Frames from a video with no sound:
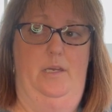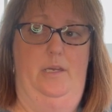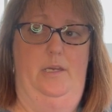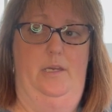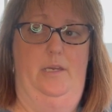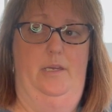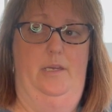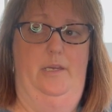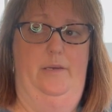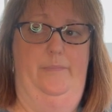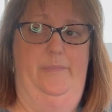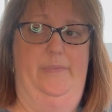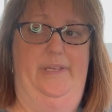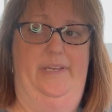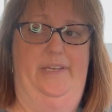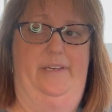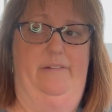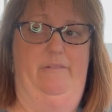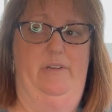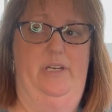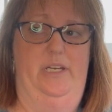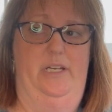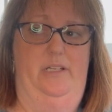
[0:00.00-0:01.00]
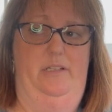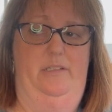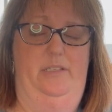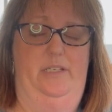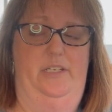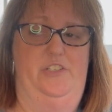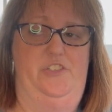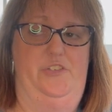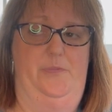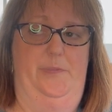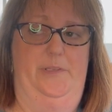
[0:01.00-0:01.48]
I'm like, well,
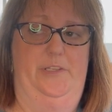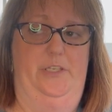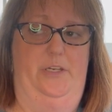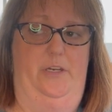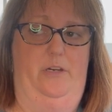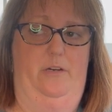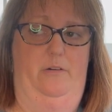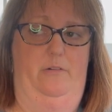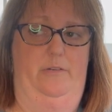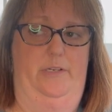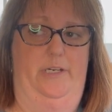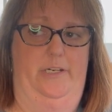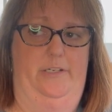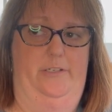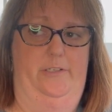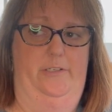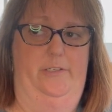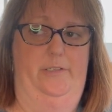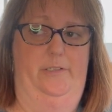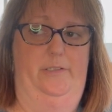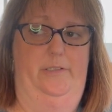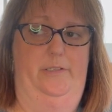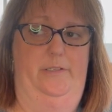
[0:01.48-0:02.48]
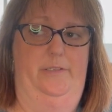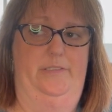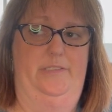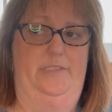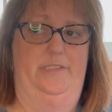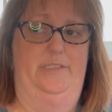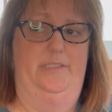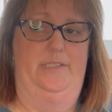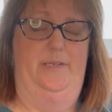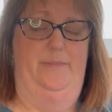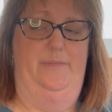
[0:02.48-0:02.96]
I should put the cone on her
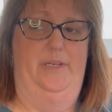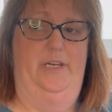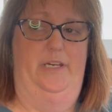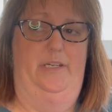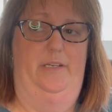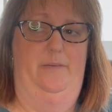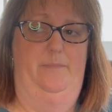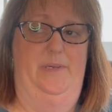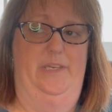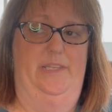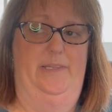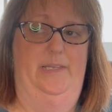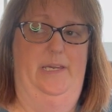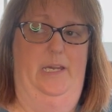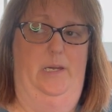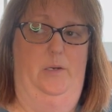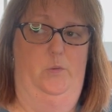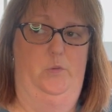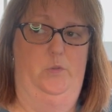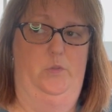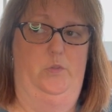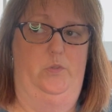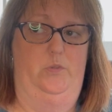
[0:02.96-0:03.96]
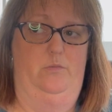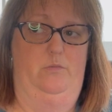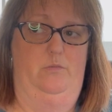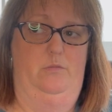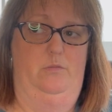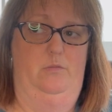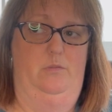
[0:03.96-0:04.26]
since I'm not going to be in the house.